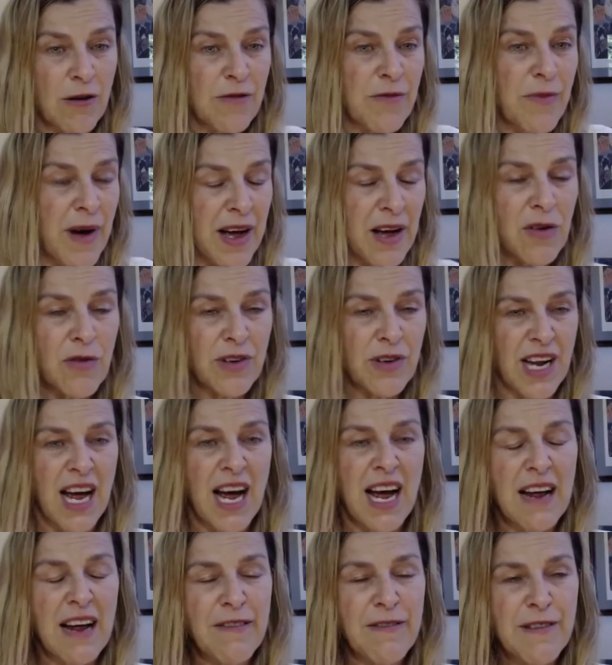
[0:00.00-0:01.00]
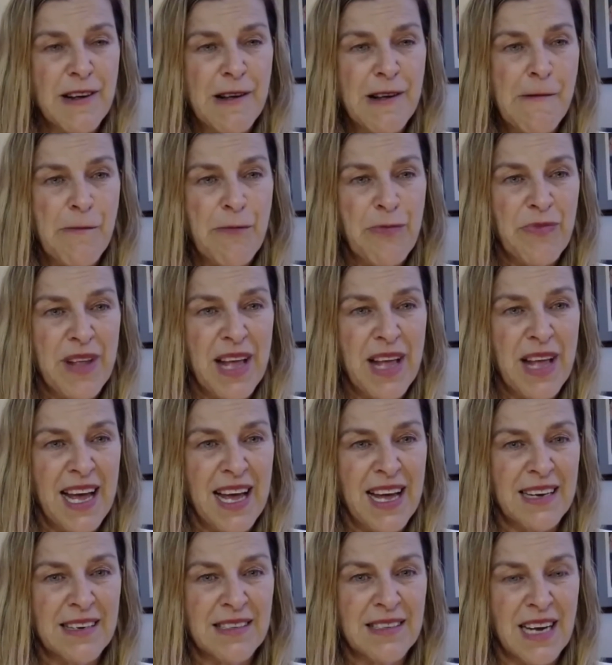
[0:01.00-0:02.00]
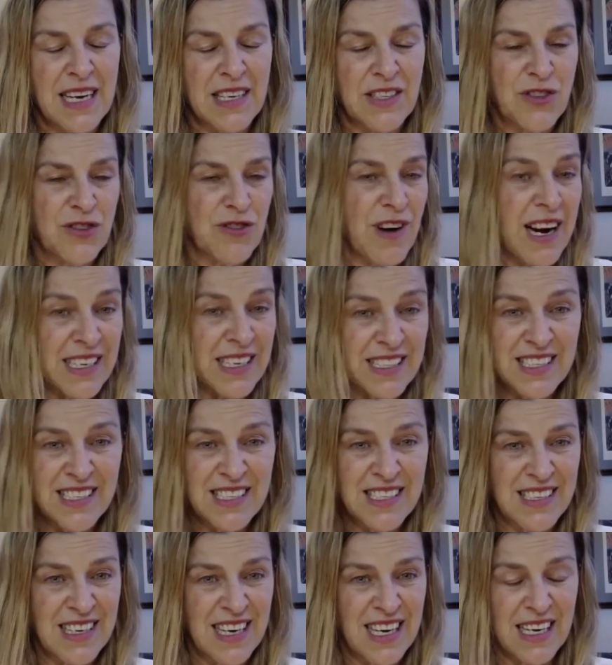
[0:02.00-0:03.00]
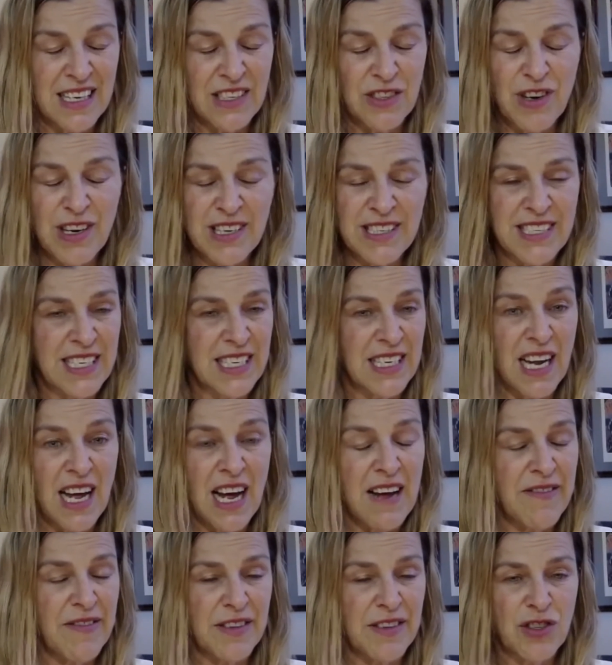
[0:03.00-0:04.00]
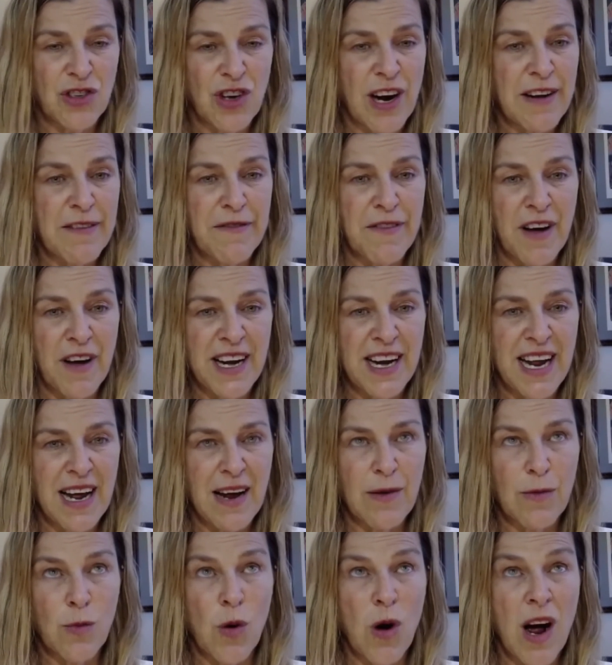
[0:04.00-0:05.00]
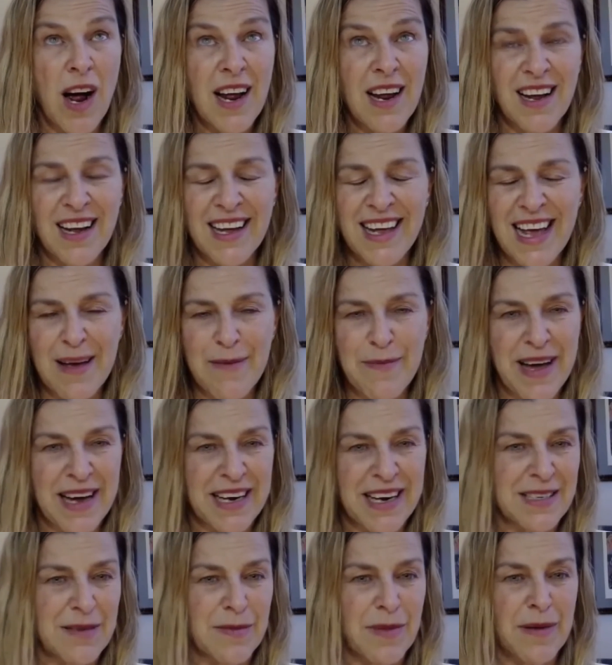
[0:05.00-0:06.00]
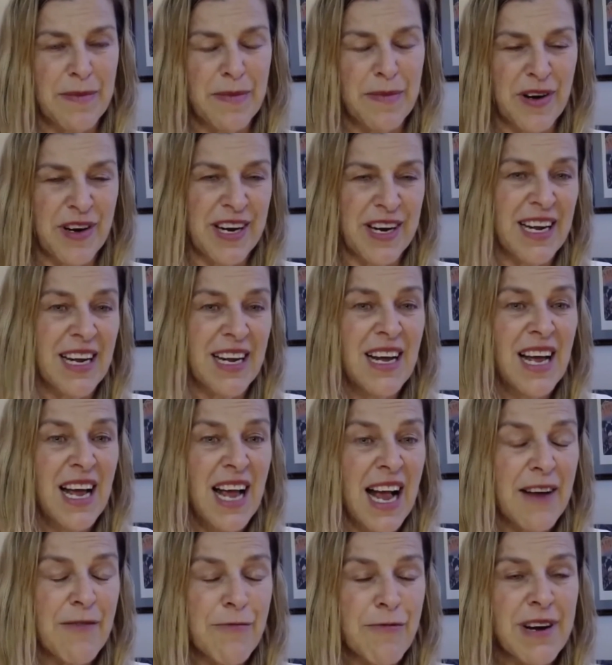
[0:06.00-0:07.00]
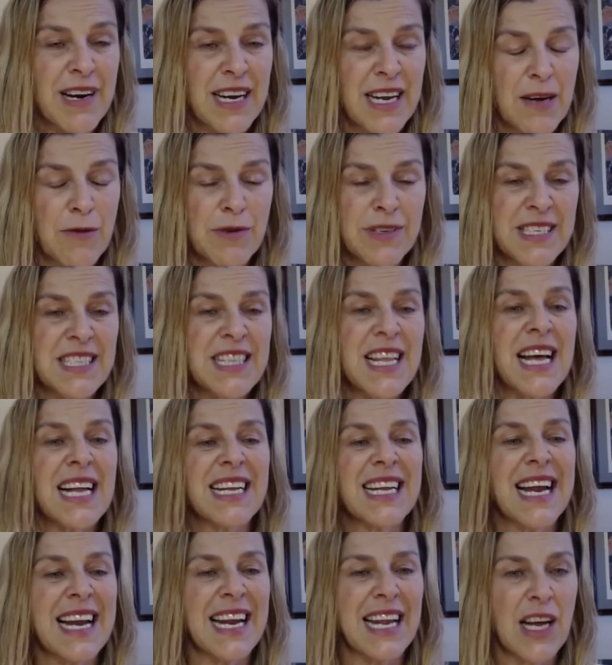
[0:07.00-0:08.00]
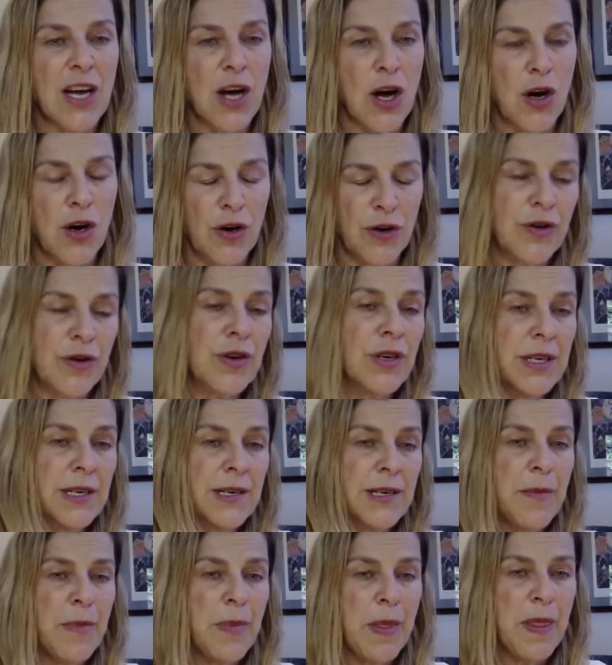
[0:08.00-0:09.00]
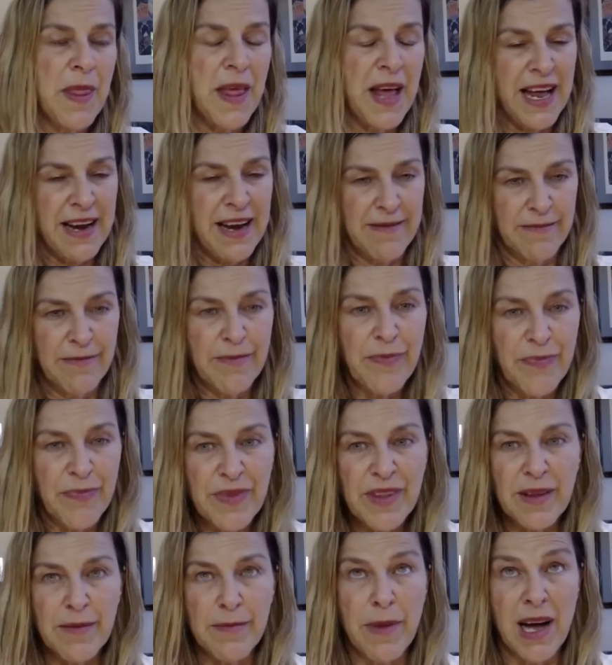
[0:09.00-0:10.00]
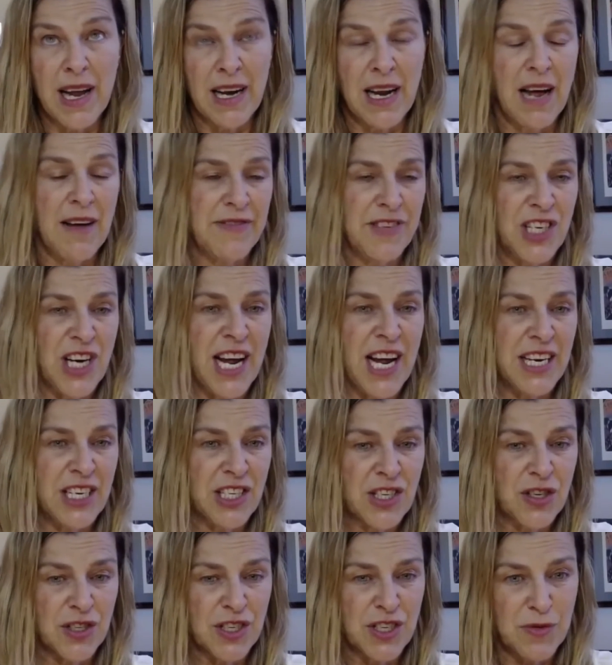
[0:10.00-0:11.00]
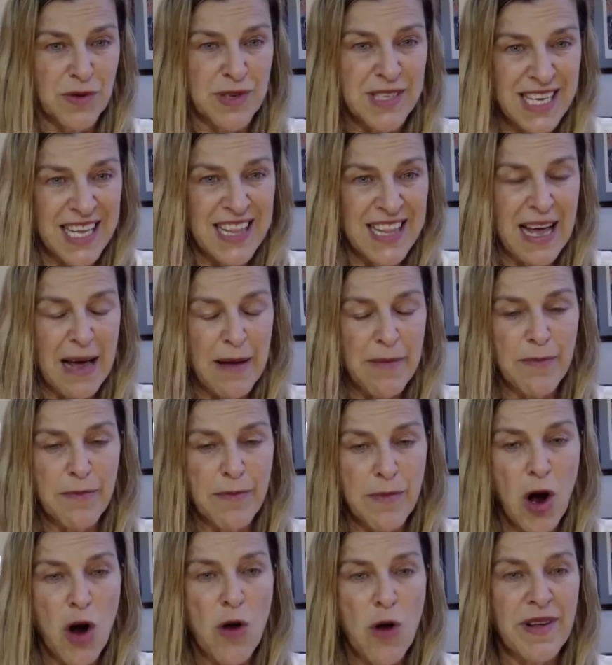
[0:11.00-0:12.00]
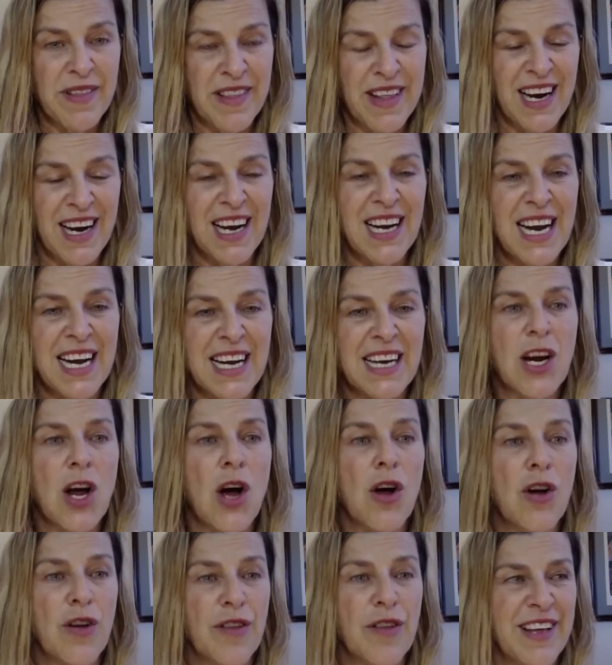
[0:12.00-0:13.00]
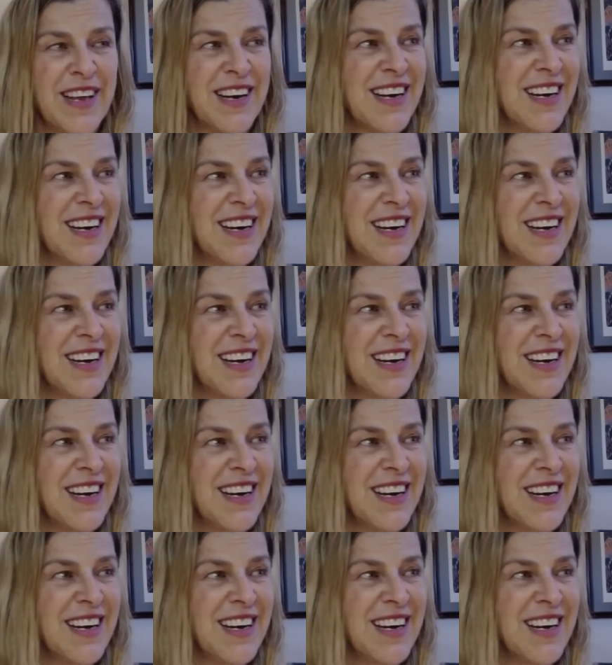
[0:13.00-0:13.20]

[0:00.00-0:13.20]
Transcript: my old life and trust in life and try to find out why I came back to my body. And really it was in that letting go that my life changed, because it was in that moment that I let go that